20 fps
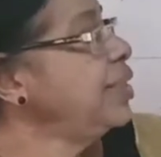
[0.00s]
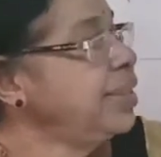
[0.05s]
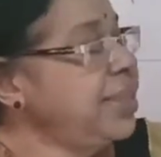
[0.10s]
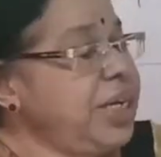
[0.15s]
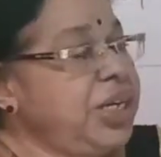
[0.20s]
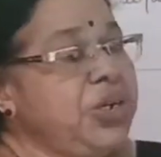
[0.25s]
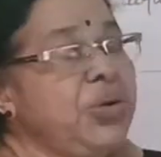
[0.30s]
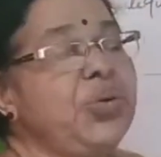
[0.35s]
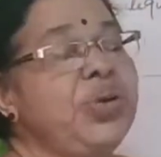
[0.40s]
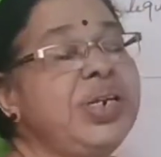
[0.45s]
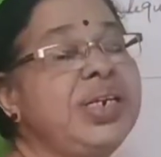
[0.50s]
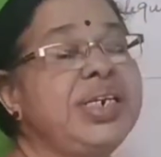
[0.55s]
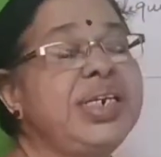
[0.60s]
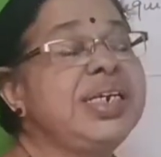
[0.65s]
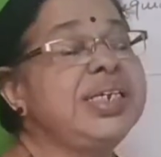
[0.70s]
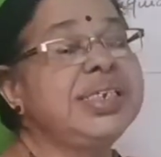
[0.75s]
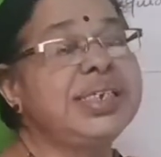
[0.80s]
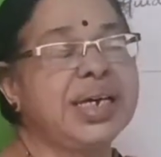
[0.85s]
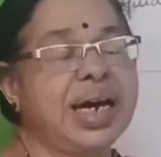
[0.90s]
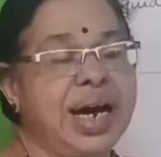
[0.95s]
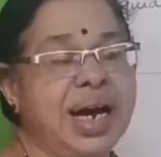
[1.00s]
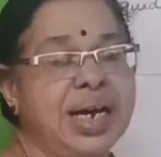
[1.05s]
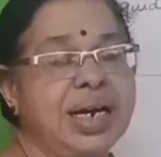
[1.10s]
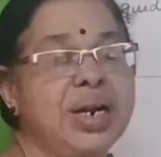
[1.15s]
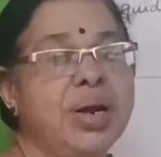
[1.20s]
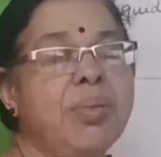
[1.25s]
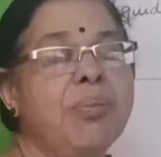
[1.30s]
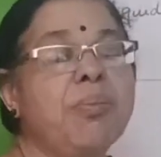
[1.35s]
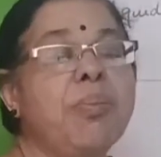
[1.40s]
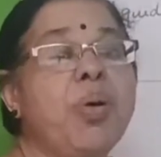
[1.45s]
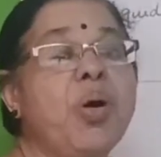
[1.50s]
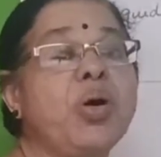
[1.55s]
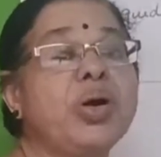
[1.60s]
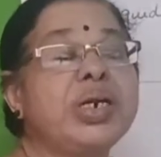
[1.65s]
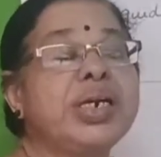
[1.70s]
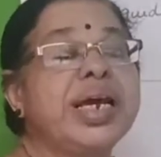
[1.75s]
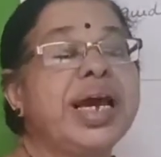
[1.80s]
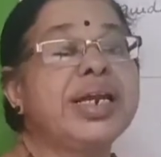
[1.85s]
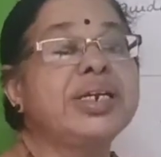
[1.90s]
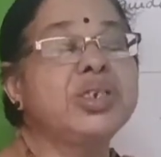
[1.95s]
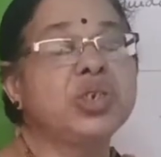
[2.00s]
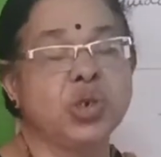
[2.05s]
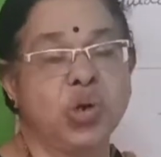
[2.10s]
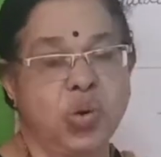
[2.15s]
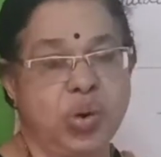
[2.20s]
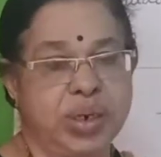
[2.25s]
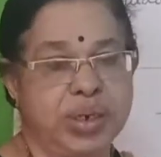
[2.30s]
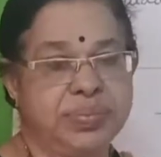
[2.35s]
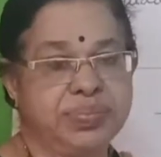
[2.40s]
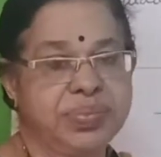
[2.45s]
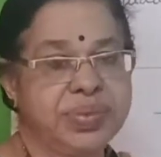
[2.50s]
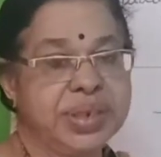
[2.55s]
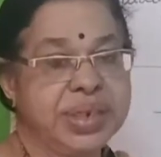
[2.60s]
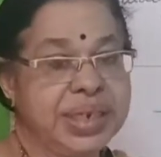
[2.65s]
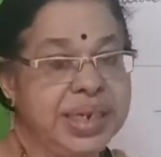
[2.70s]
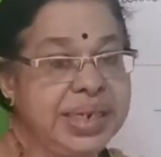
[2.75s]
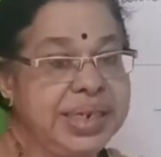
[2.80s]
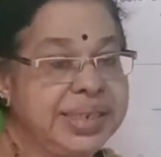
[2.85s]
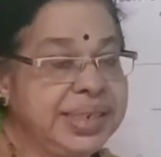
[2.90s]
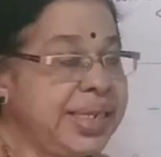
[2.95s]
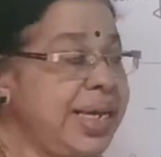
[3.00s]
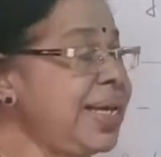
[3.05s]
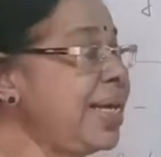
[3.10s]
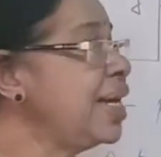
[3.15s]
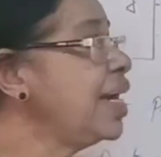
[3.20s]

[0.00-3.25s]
securities are bought and sold. It is a